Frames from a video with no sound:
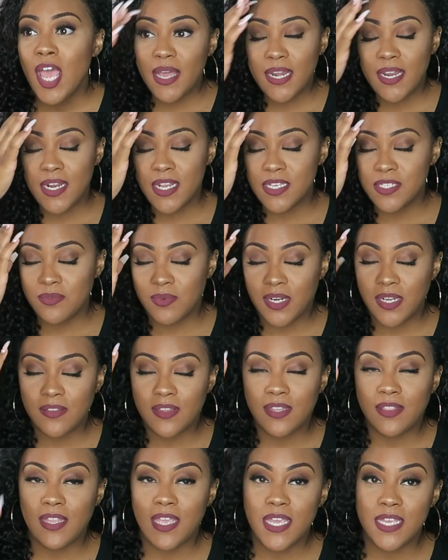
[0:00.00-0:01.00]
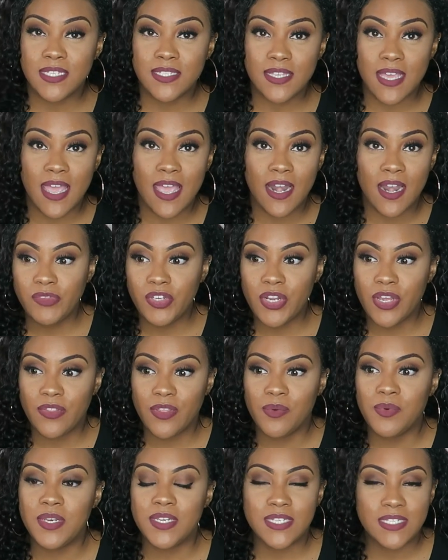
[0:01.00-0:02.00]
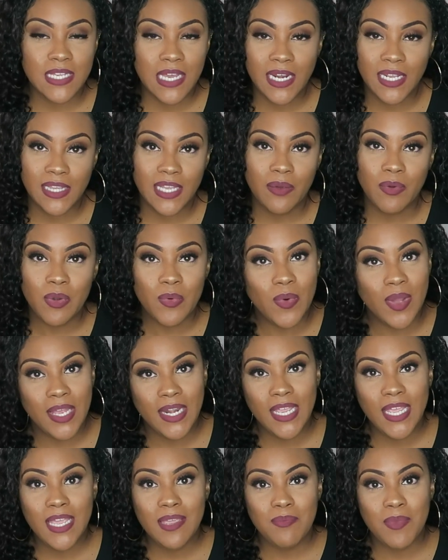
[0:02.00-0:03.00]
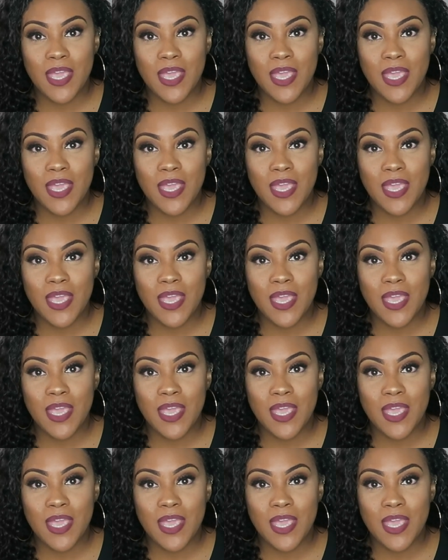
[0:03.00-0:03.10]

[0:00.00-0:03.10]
but it is one of the things that, you know, that we decided that we wanted.